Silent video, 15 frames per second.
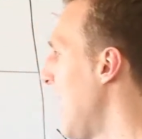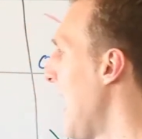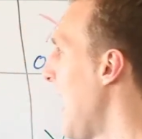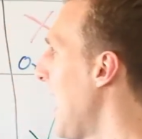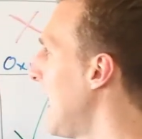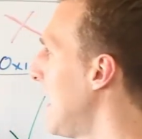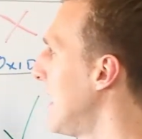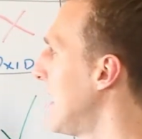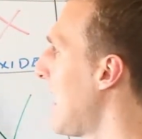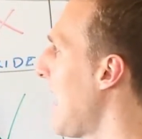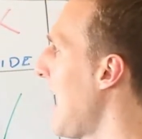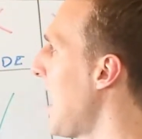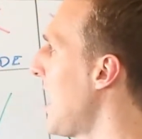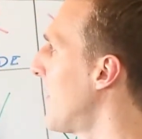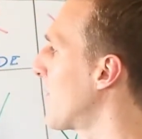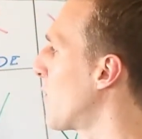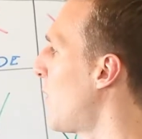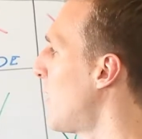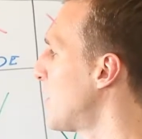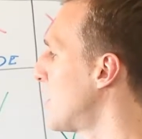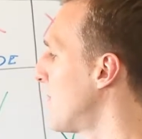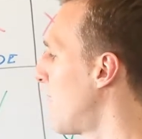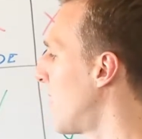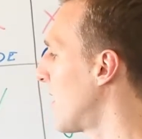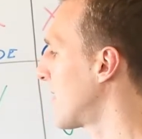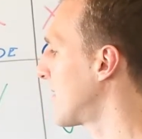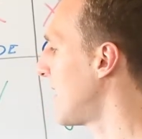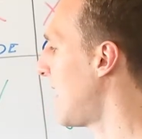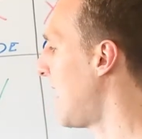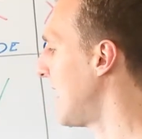And I have question
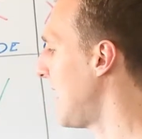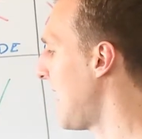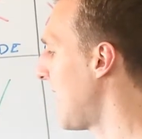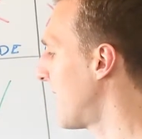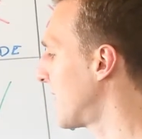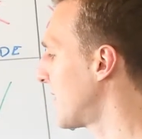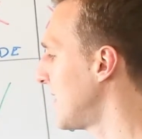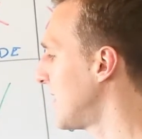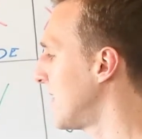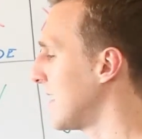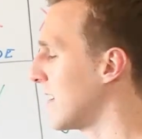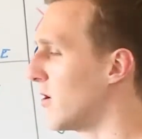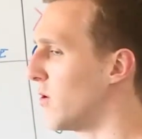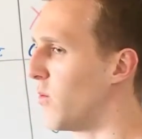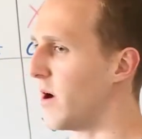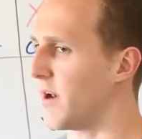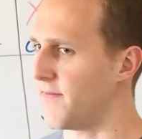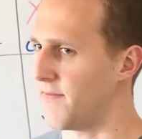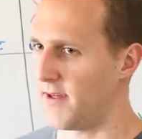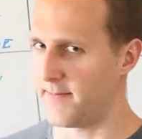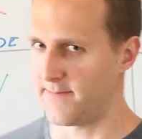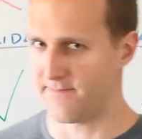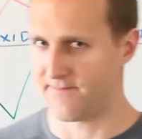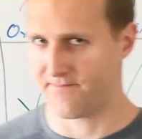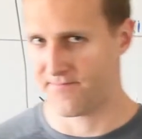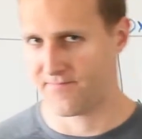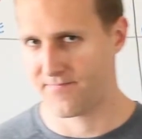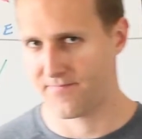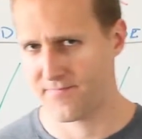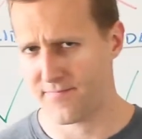marks on every single one of them.
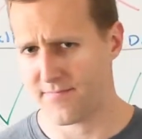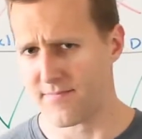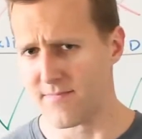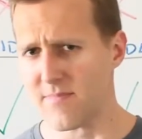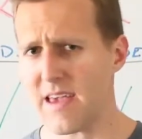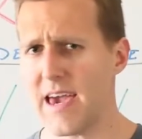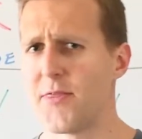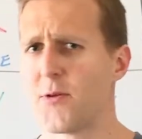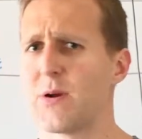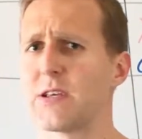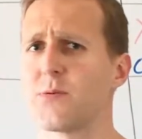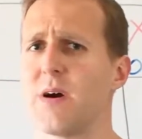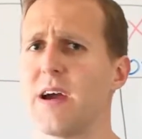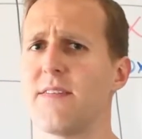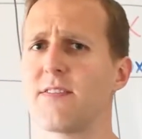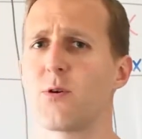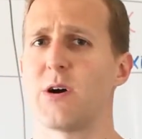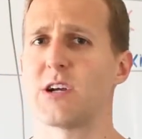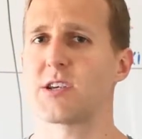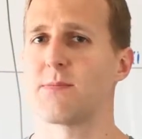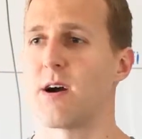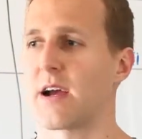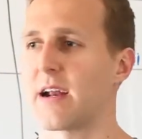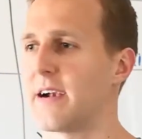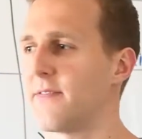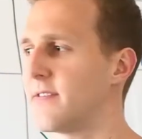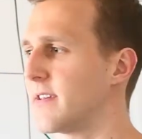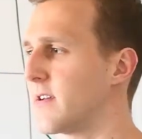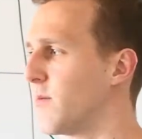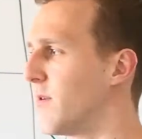And the reason why I have a question mark on
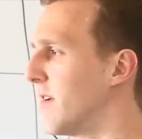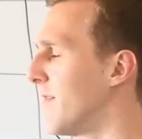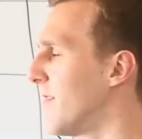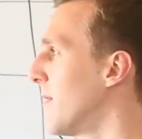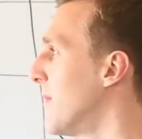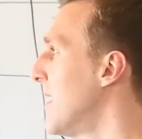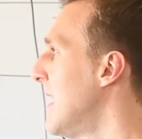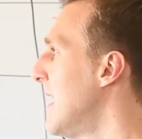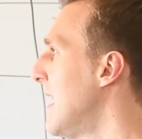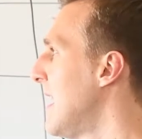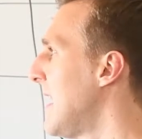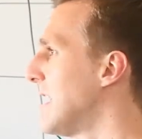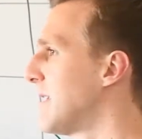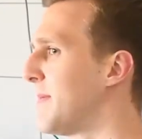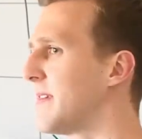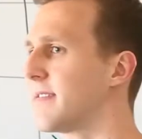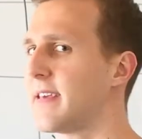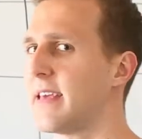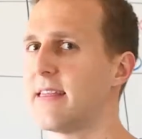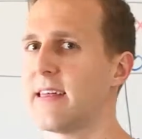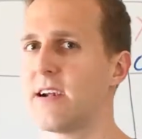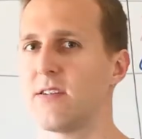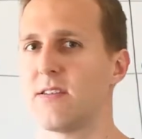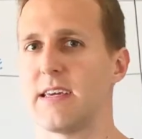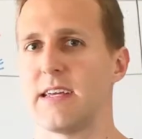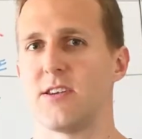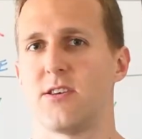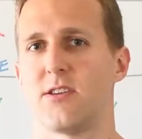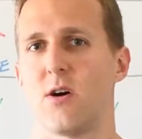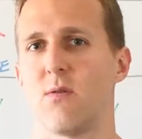every single one of them is because they
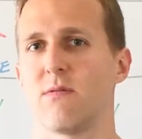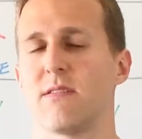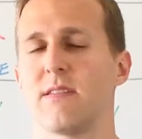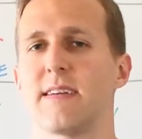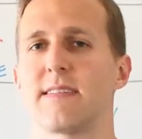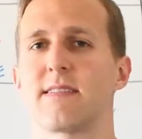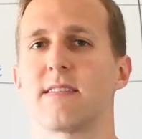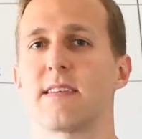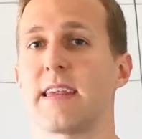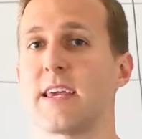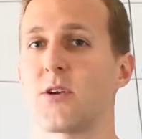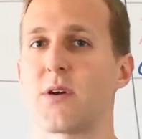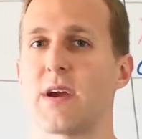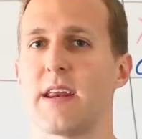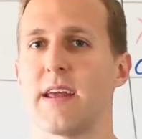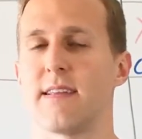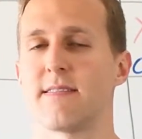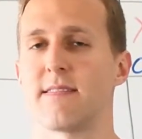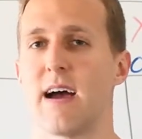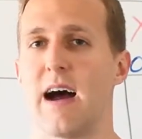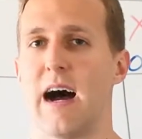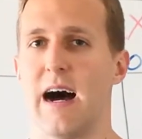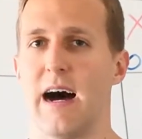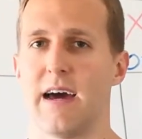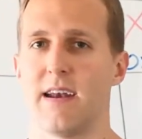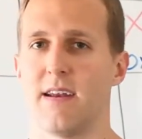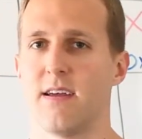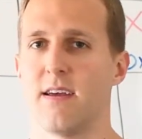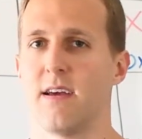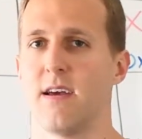literally don't list the ingredients on